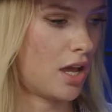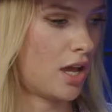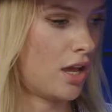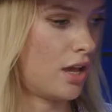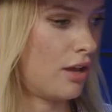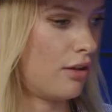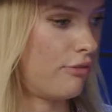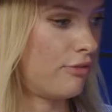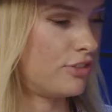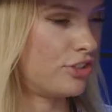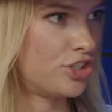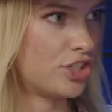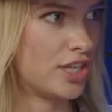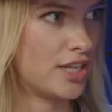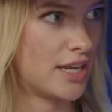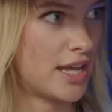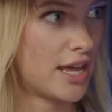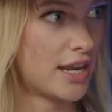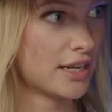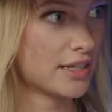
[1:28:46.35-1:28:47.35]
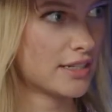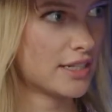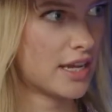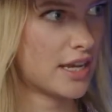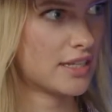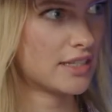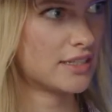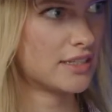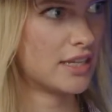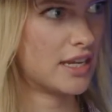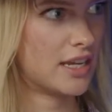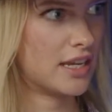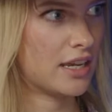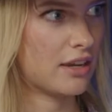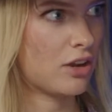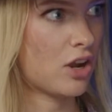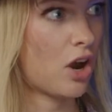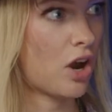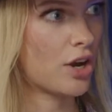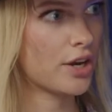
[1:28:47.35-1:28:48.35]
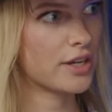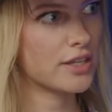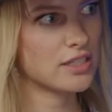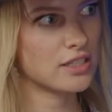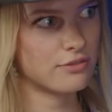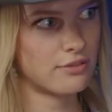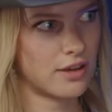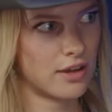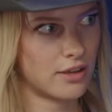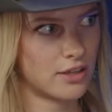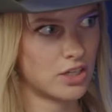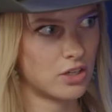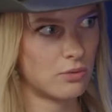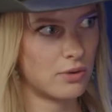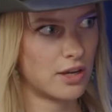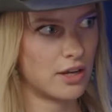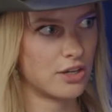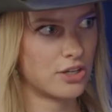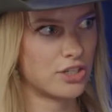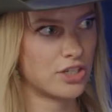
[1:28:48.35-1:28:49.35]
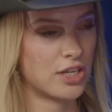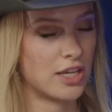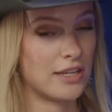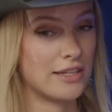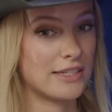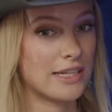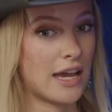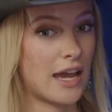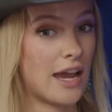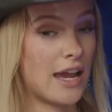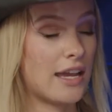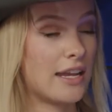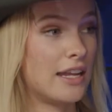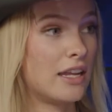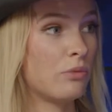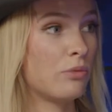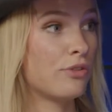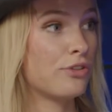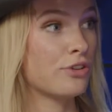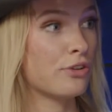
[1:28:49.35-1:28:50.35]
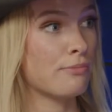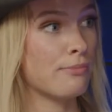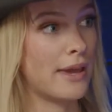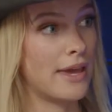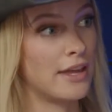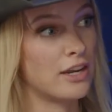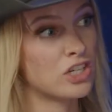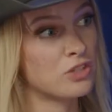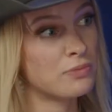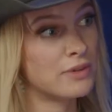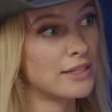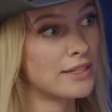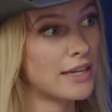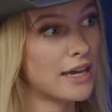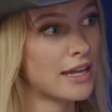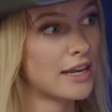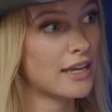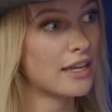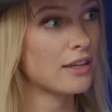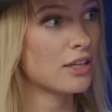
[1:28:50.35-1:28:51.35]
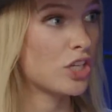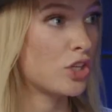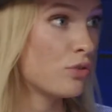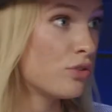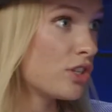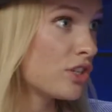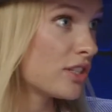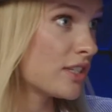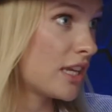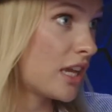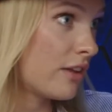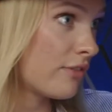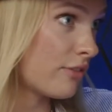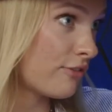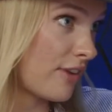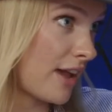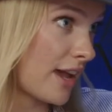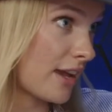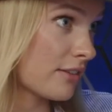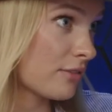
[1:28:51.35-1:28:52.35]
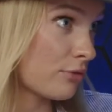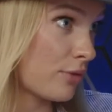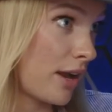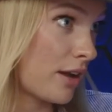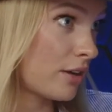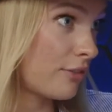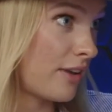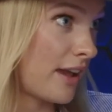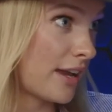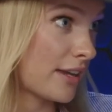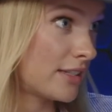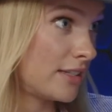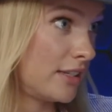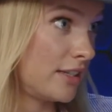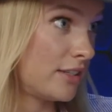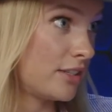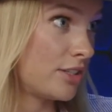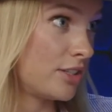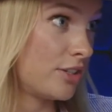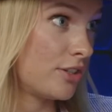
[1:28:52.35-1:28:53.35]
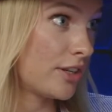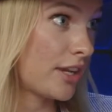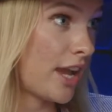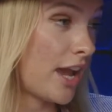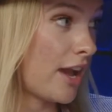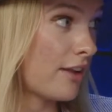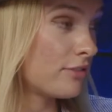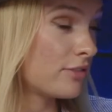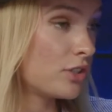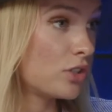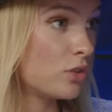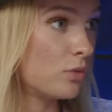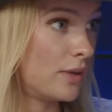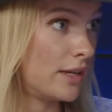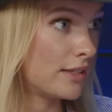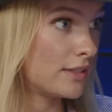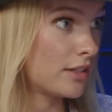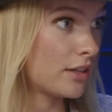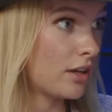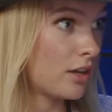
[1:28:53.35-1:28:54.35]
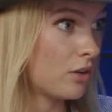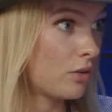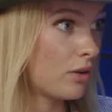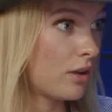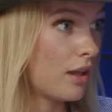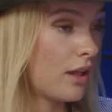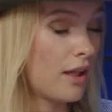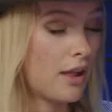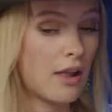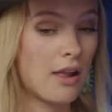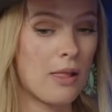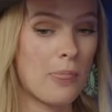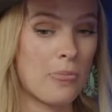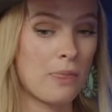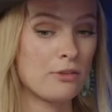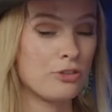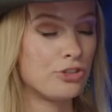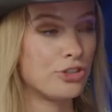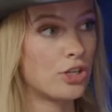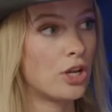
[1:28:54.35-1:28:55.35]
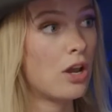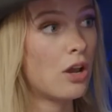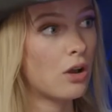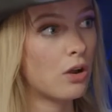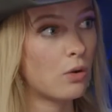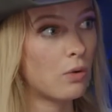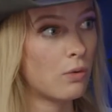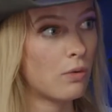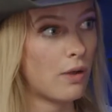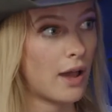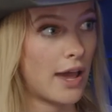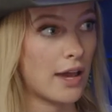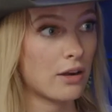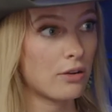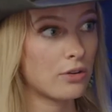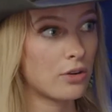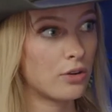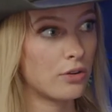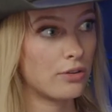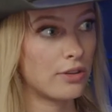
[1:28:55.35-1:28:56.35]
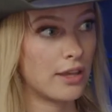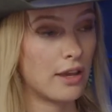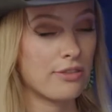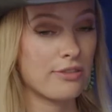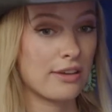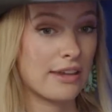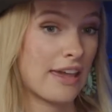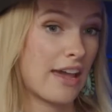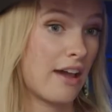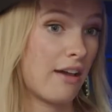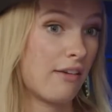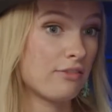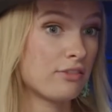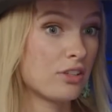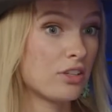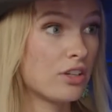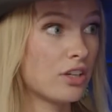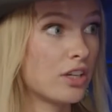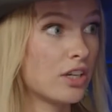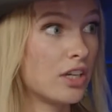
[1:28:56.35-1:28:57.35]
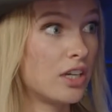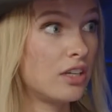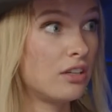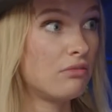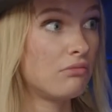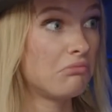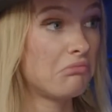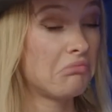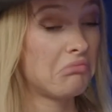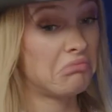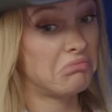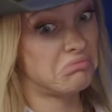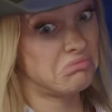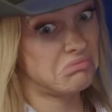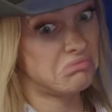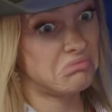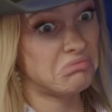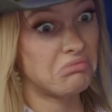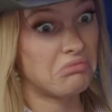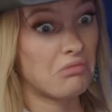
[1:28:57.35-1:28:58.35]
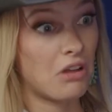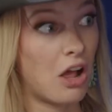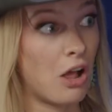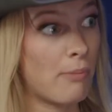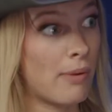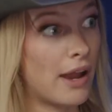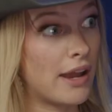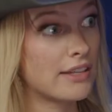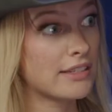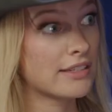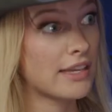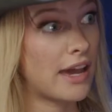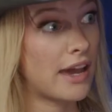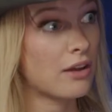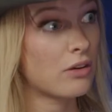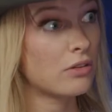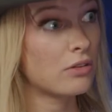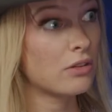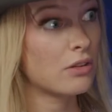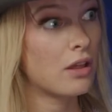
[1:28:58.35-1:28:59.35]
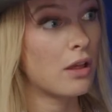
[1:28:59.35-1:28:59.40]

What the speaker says: of genetic testing, carcass evaluation tied in with your management data, you just gave a round of vaccines to your calves 2 weeks ago. Joe, I don't know who they are. The calves look good. I'll buy his cattle.